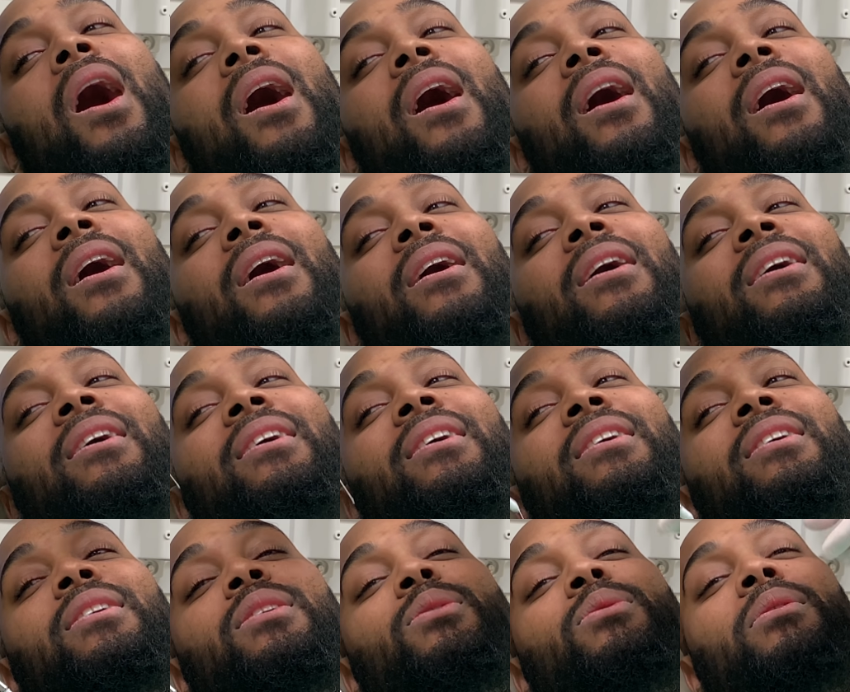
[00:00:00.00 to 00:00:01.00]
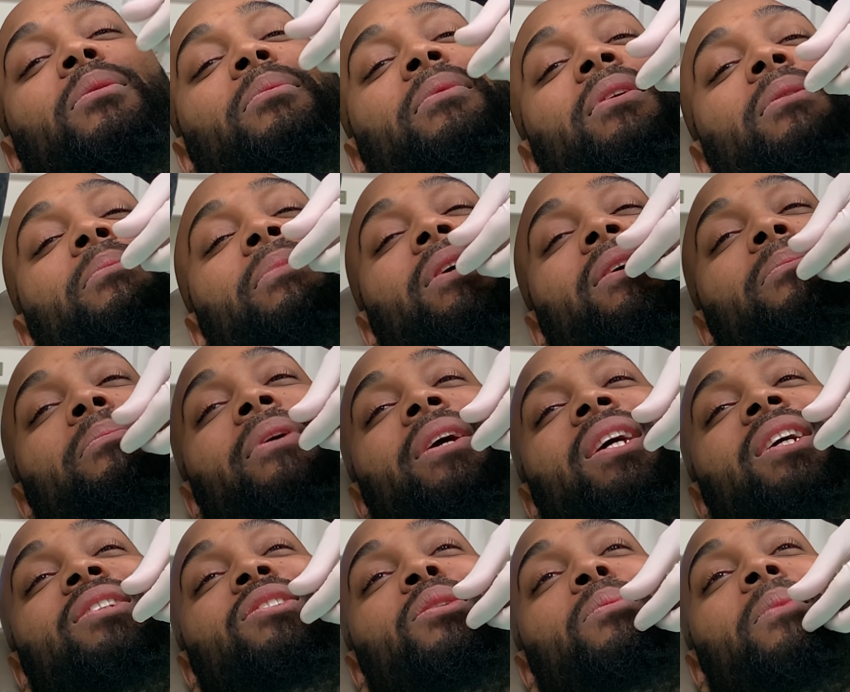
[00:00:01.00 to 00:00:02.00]
oh, it's all right being
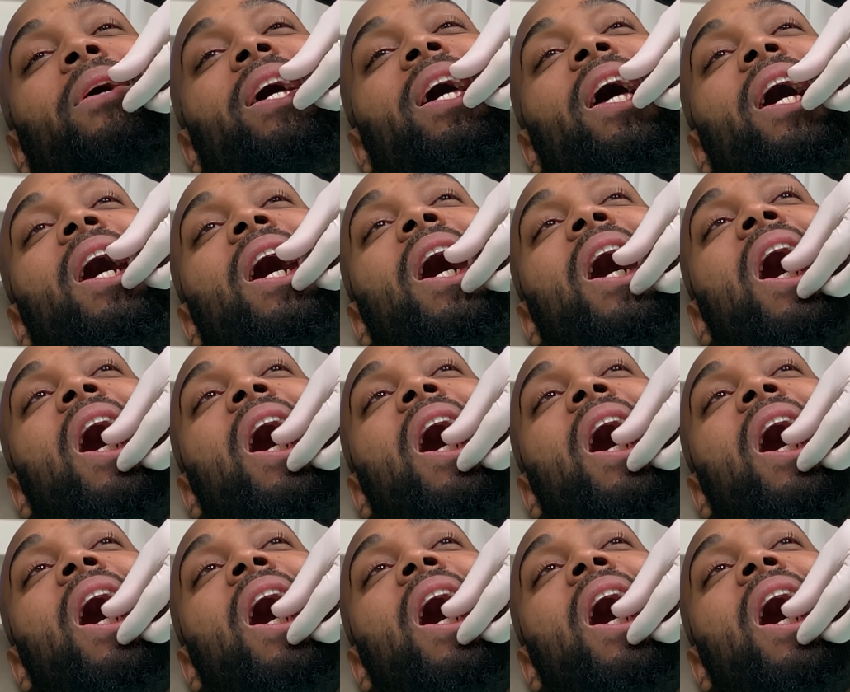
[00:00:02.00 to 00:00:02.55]
painful back.